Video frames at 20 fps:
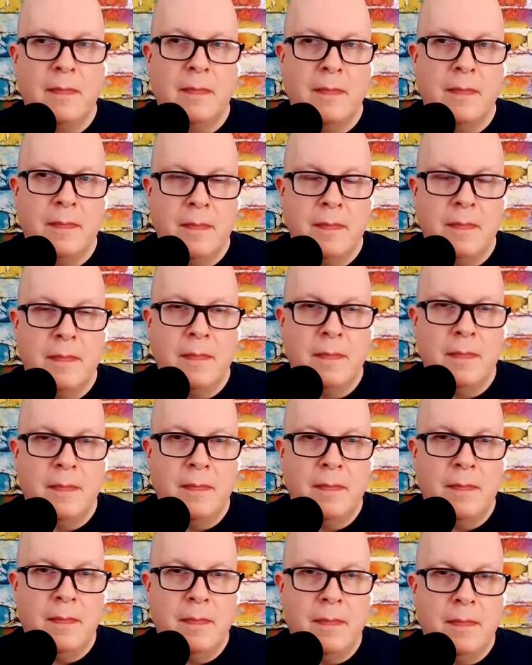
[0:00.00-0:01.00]

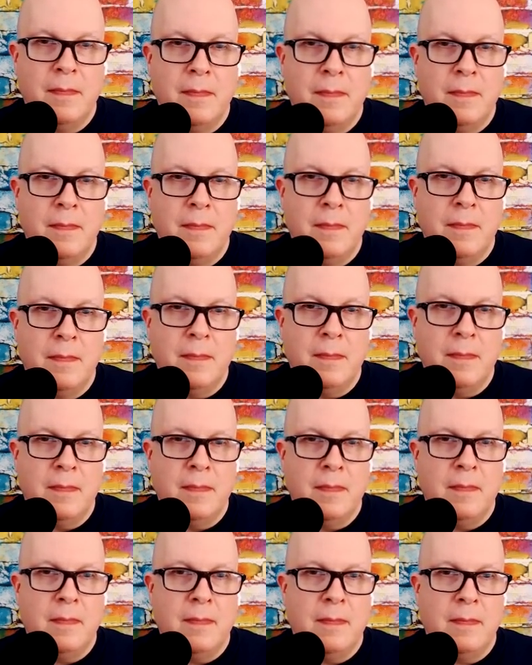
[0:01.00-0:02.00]

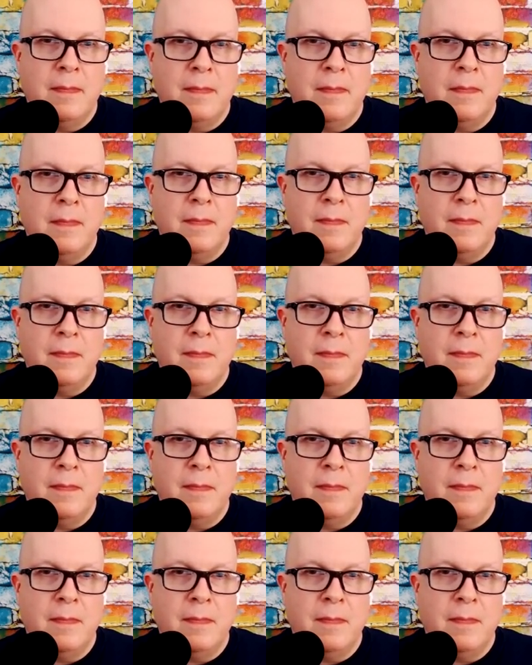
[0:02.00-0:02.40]
(not speaking)